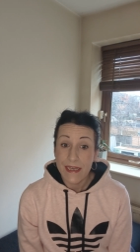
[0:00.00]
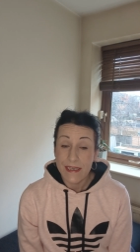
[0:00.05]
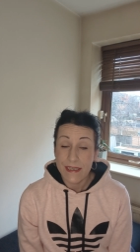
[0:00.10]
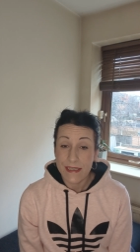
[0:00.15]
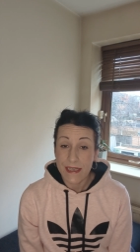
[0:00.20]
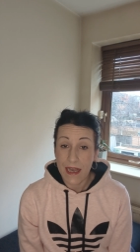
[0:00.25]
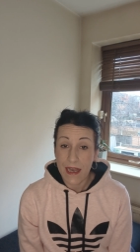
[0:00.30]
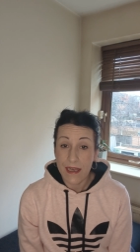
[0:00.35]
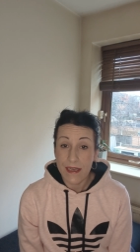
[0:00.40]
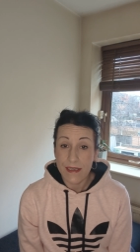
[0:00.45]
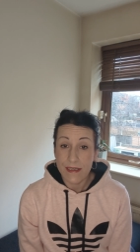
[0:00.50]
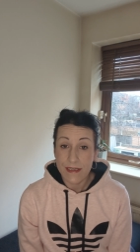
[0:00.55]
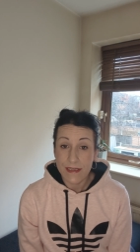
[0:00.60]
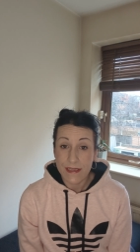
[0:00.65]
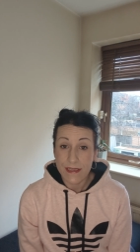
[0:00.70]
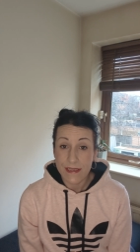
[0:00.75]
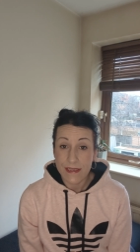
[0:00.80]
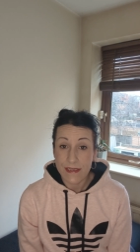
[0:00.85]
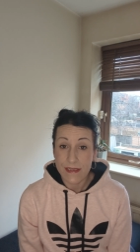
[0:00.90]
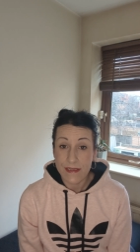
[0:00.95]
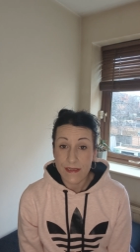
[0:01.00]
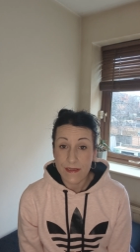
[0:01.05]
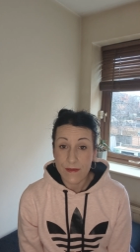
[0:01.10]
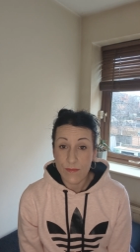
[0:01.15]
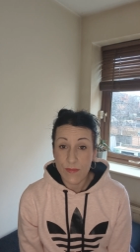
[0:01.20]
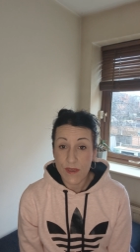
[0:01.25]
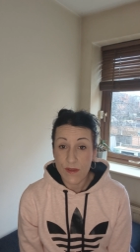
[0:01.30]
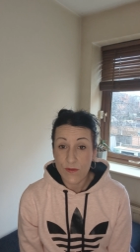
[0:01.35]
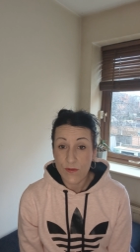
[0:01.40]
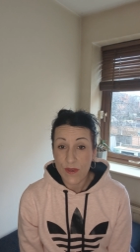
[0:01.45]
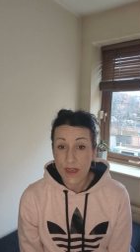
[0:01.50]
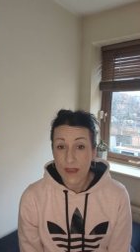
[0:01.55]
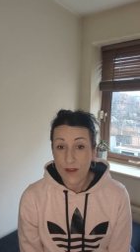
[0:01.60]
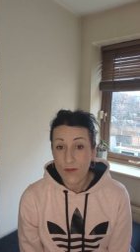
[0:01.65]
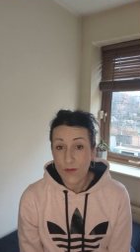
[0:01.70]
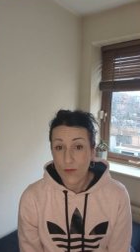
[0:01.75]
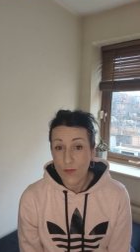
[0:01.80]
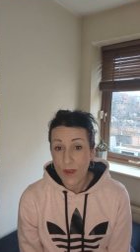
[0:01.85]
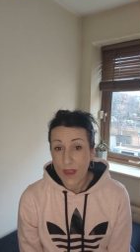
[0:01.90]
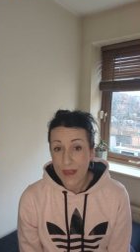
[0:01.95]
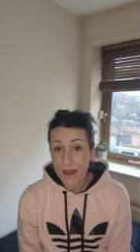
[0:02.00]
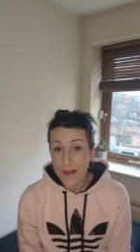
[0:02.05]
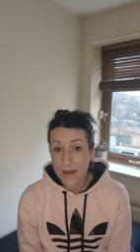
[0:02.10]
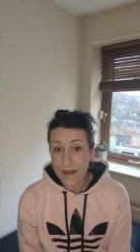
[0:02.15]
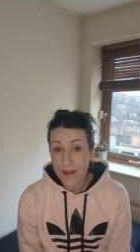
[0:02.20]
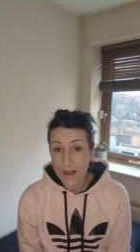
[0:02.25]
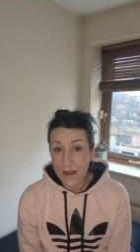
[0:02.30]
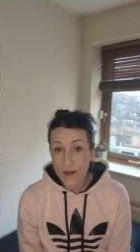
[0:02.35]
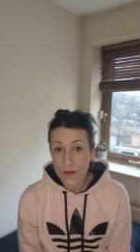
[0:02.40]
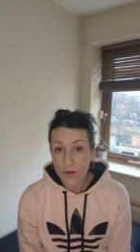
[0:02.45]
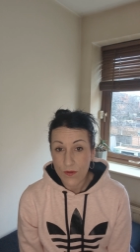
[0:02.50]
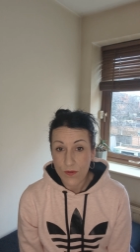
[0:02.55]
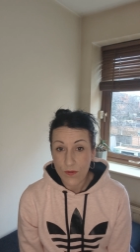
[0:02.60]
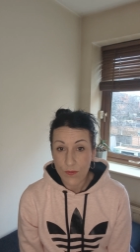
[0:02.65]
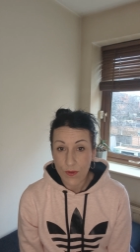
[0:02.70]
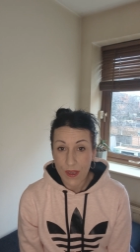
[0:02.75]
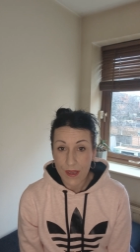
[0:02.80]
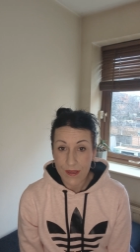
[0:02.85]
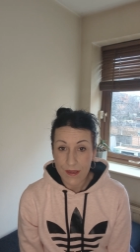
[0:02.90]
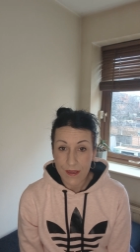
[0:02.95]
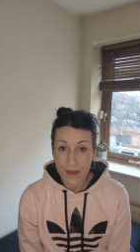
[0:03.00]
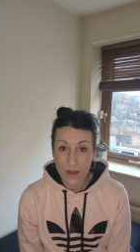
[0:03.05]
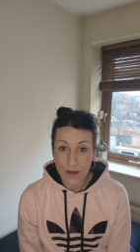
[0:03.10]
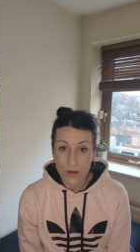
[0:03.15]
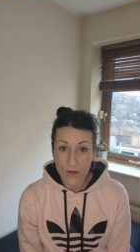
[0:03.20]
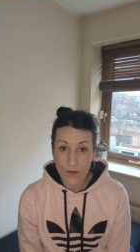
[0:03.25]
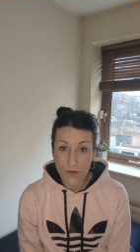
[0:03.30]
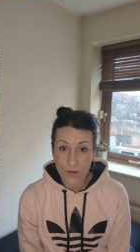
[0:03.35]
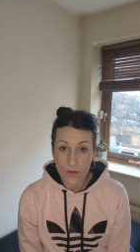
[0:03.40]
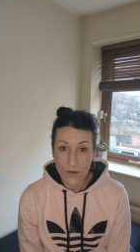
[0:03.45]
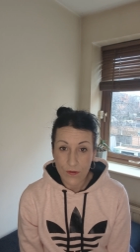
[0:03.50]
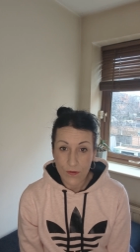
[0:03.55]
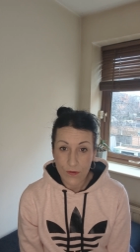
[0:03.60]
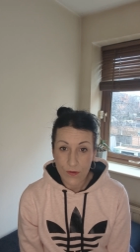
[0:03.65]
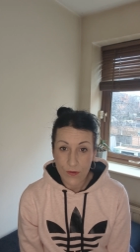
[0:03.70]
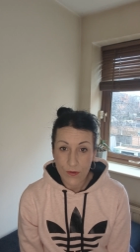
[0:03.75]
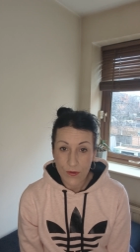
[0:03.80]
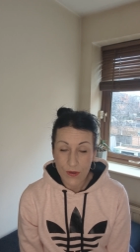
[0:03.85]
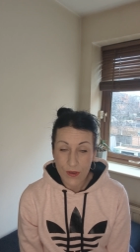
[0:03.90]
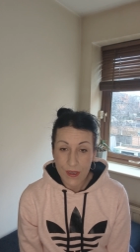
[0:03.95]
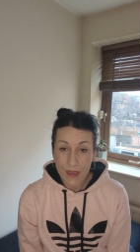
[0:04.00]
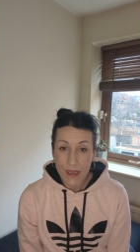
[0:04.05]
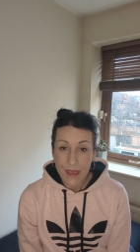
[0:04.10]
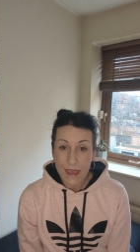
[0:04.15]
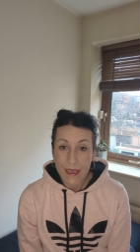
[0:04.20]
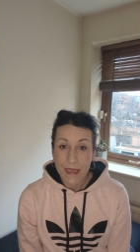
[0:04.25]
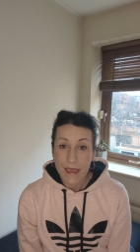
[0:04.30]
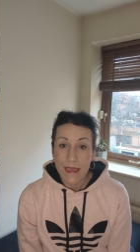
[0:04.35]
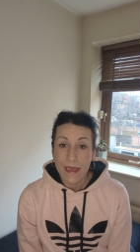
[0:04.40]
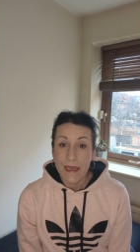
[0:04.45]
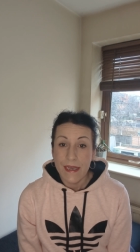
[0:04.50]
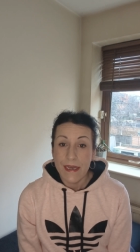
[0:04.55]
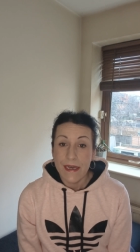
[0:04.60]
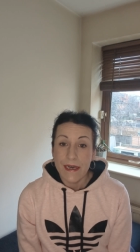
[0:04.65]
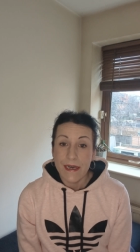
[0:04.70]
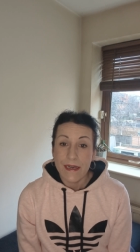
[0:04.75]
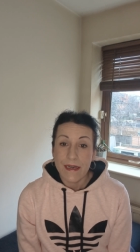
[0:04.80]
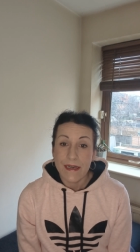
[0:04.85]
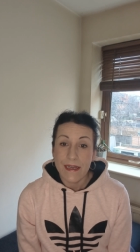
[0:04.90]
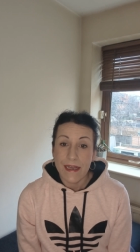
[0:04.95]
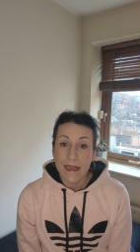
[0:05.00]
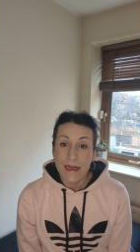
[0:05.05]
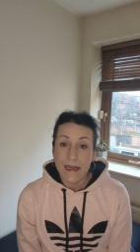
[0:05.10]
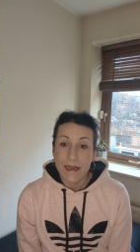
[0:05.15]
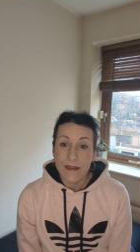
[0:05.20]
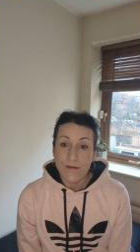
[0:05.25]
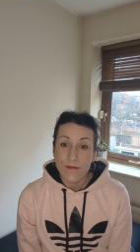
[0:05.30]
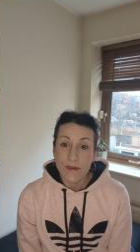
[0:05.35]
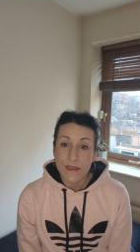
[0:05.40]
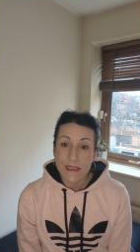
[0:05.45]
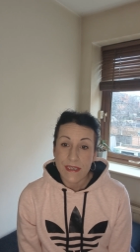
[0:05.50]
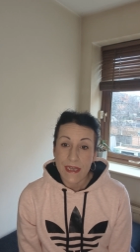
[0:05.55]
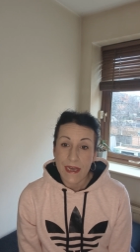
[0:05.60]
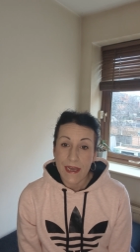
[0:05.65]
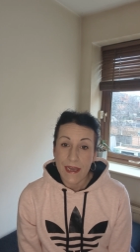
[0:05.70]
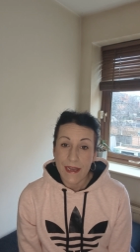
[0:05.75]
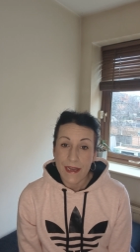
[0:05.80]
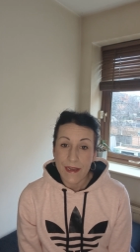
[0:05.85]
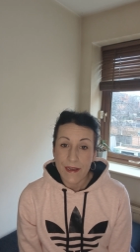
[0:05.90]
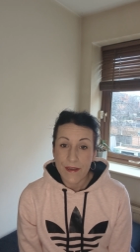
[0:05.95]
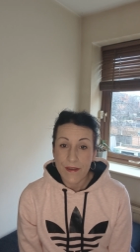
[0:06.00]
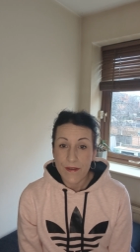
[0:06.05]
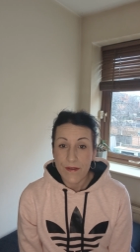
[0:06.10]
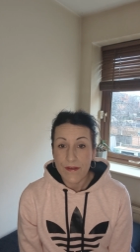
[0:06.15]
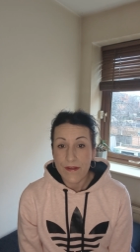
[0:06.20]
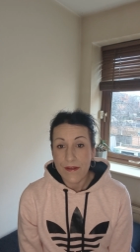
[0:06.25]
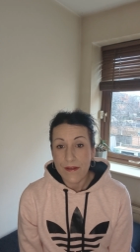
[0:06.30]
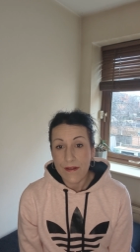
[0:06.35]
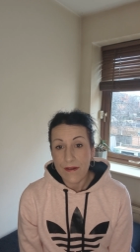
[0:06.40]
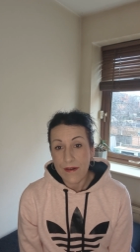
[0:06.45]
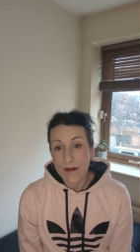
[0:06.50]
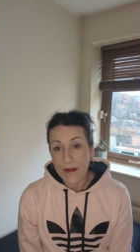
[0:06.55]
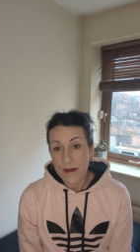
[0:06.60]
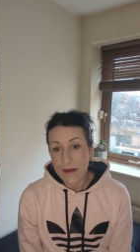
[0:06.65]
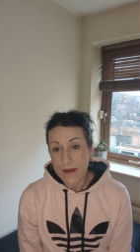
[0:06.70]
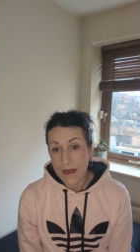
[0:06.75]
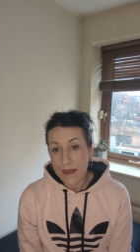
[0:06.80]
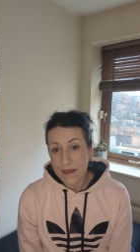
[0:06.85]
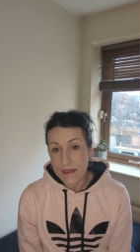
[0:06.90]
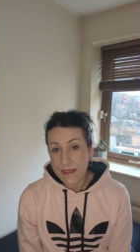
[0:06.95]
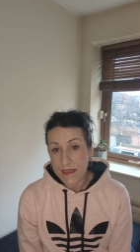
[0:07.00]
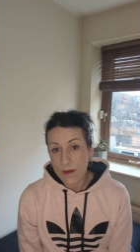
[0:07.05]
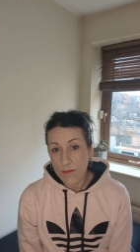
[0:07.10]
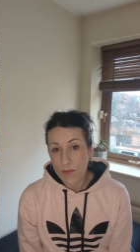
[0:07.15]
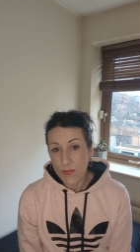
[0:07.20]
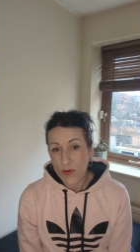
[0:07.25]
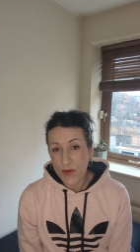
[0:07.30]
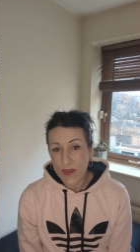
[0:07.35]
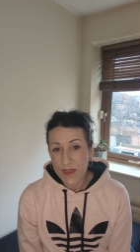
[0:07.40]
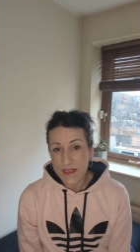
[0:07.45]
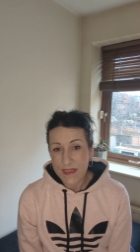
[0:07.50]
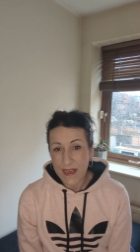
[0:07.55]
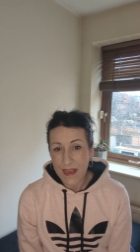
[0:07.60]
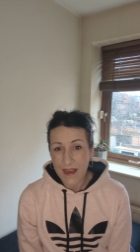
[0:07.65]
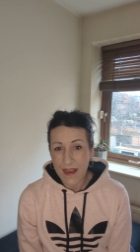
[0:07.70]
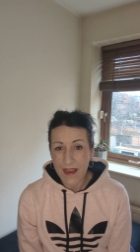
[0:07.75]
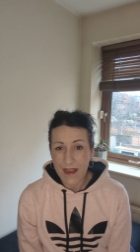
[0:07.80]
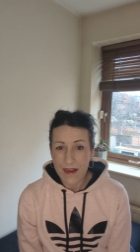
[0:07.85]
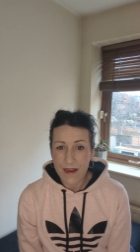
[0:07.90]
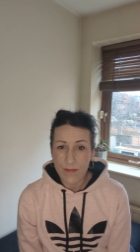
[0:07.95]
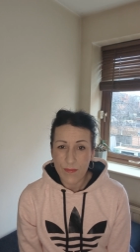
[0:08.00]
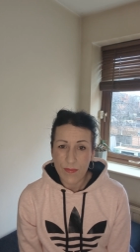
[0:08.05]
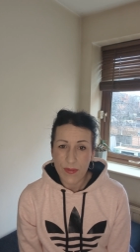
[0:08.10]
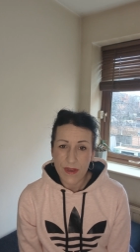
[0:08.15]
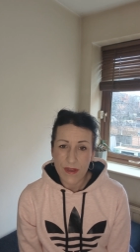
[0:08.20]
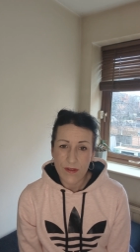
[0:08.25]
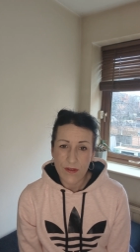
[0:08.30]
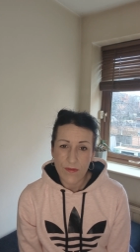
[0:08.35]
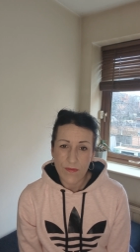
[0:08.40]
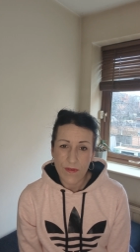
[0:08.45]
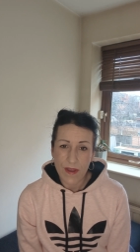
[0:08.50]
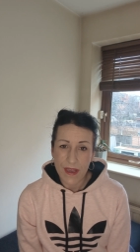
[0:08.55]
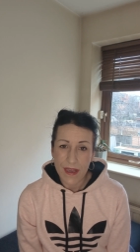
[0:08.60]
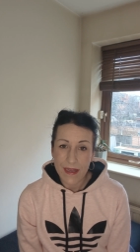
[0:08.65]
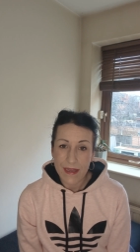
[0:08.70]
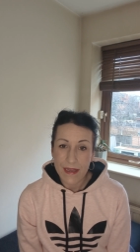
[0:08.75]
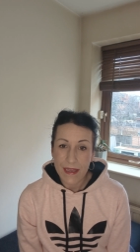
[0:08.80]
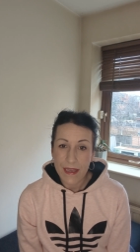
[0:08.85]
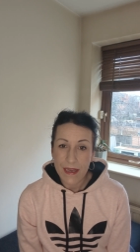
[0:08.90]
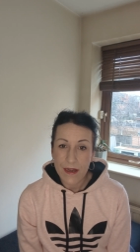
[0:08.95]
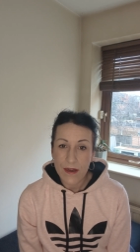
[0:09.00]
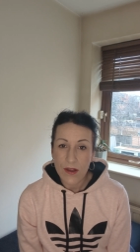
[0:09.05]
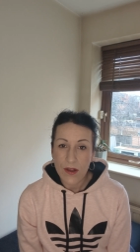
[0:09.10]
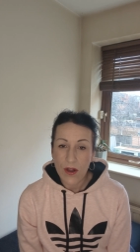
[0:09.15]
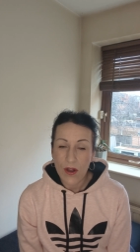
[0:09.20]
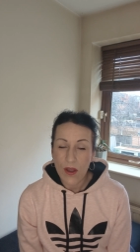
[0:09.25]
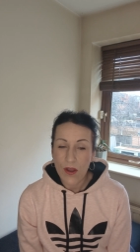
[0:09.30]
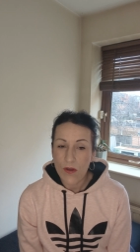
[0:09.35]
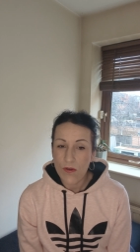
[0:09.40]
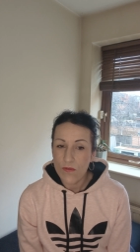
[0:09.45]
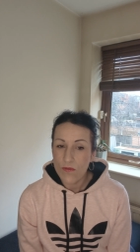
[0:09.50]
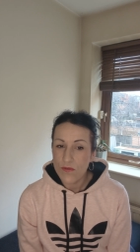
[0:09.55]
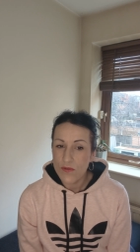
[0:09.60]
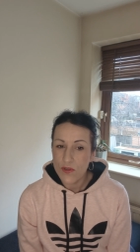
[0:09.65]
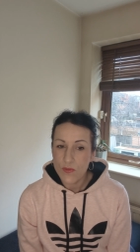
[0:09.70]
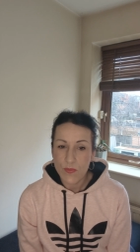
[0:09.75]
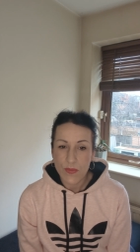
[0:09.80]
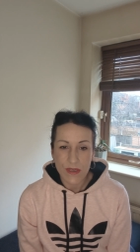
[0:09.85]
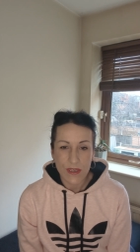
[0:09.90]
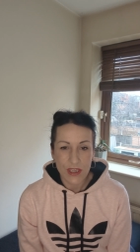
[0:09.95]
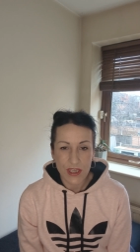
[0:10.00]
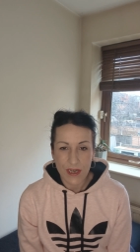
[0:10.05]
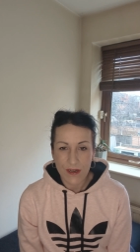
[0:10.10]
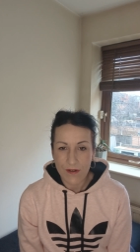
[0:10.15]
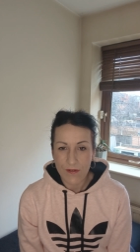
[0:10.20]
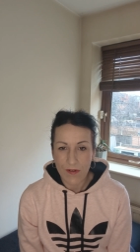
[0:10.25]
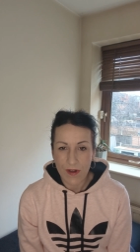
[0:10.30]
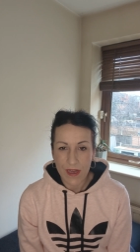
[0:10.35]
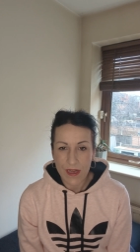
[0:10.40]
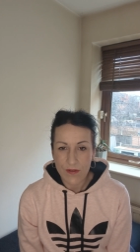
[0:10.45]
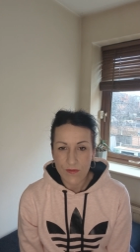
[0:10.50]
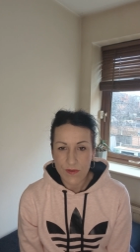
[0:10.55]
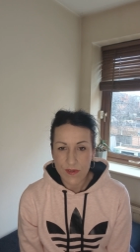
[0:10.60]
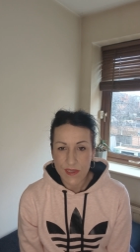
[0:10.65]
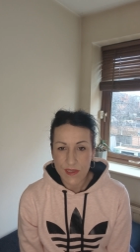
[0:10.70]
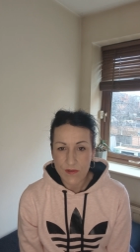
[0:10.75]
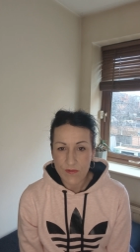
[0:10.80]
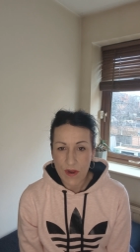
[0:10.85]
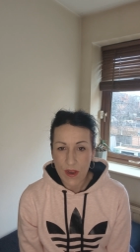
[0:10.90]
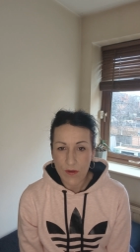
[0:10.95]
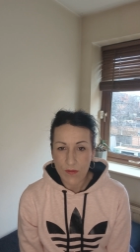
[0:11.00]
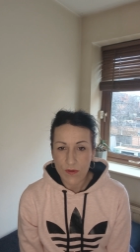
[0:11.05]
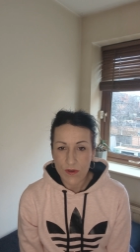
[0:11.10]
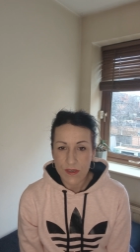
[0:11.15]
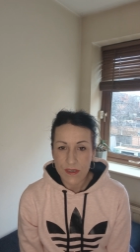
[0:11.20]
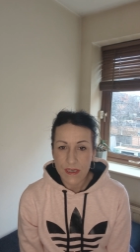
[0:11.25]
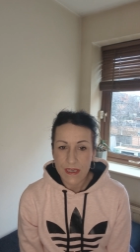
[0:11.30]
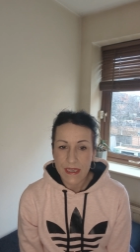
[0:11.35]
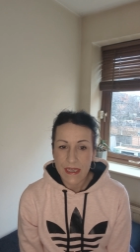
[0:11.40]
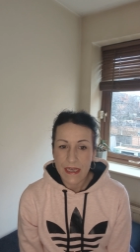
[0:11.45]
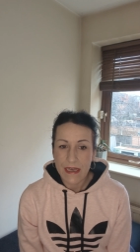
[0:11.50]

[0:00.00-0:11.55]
size between 20 to 22. Then it was like at some points I had a bit of 18 clothes, but generally it was around